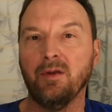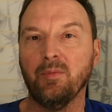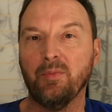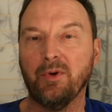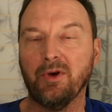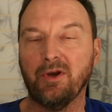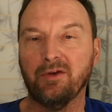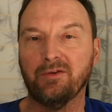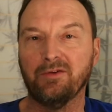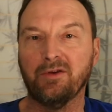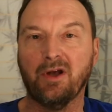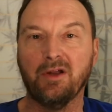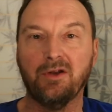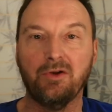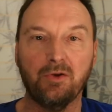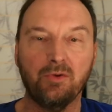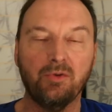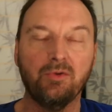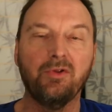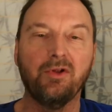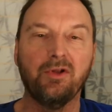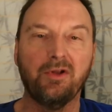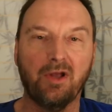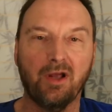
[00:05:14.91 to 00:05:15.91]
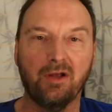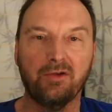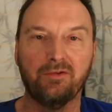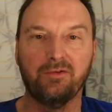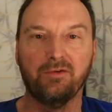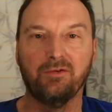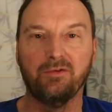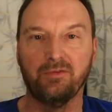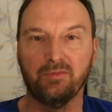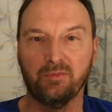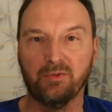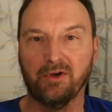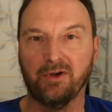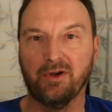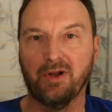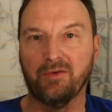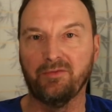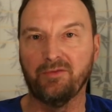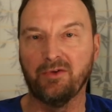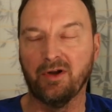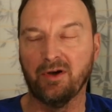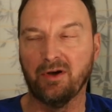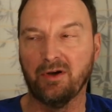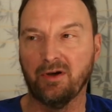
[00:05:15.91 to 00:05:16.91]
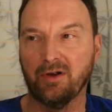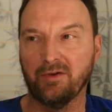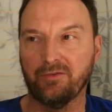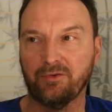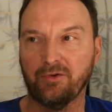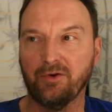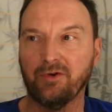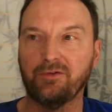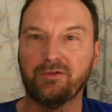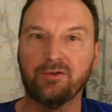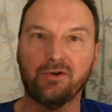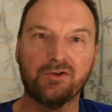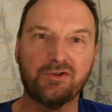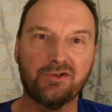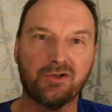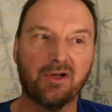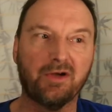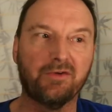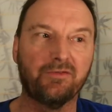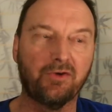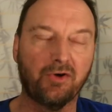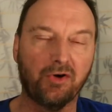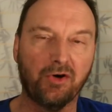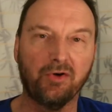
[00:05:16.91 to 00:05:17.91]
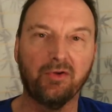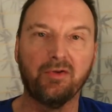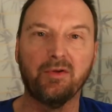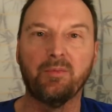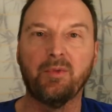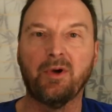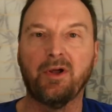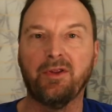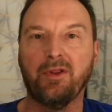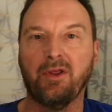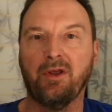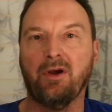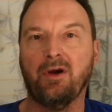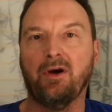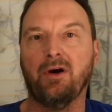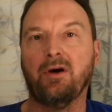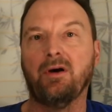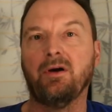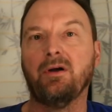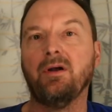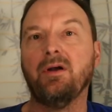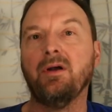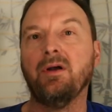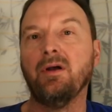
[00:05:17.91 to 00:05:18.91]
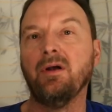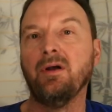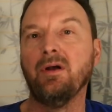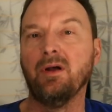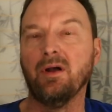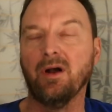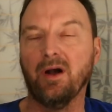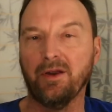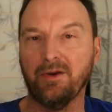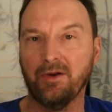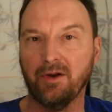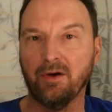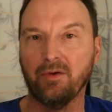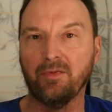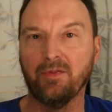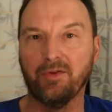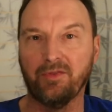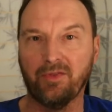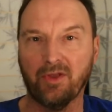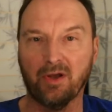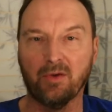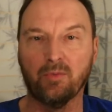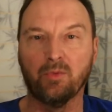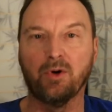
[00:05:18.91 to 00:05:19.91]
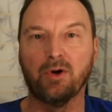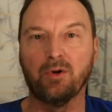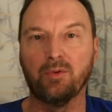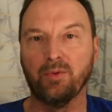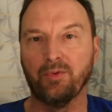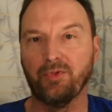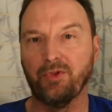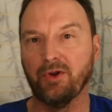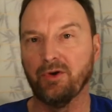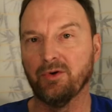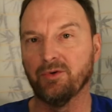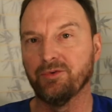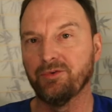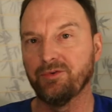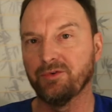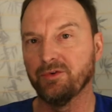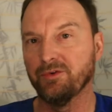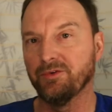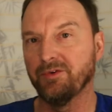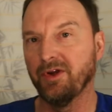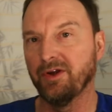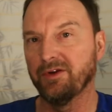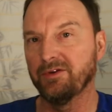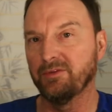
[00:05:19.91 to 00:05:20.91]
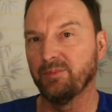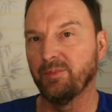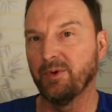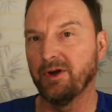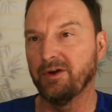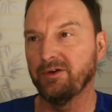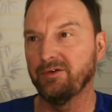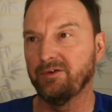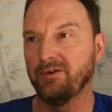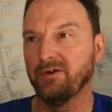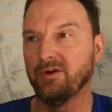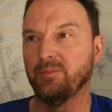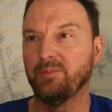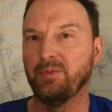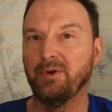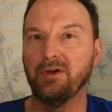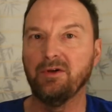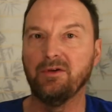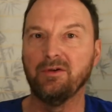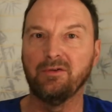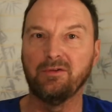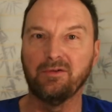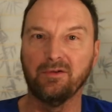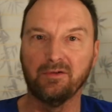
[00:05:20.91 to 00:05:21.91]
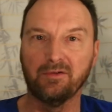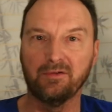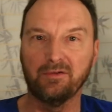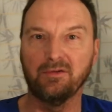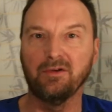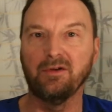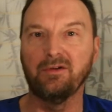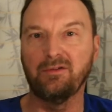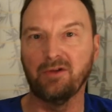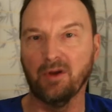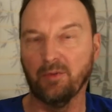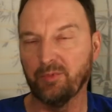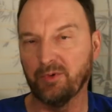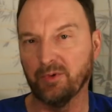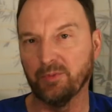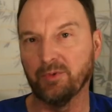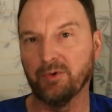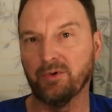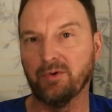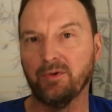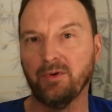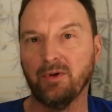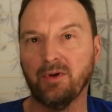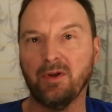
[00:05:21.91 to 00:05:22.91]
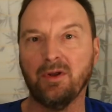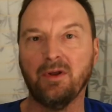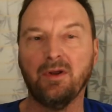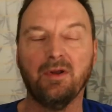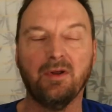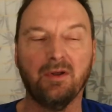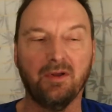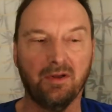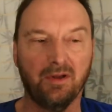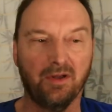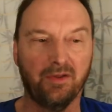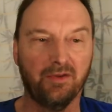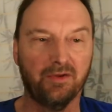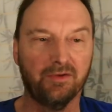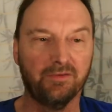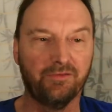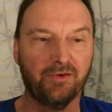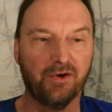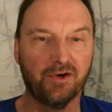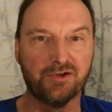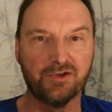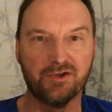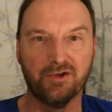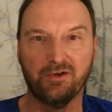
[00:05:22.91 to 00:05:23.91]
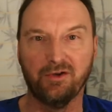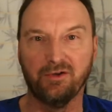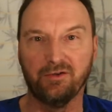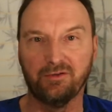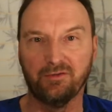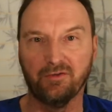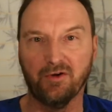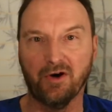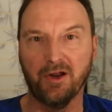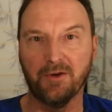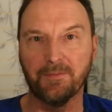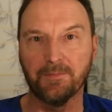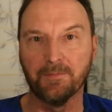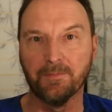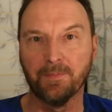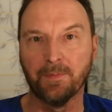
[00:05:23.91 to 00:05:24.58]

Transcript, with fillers: because I knew the Yaesus would. I've done enough research and I've heard them on the air. I know that they work with the old school desk mics. The impedance is acceptable and they'll function just fine.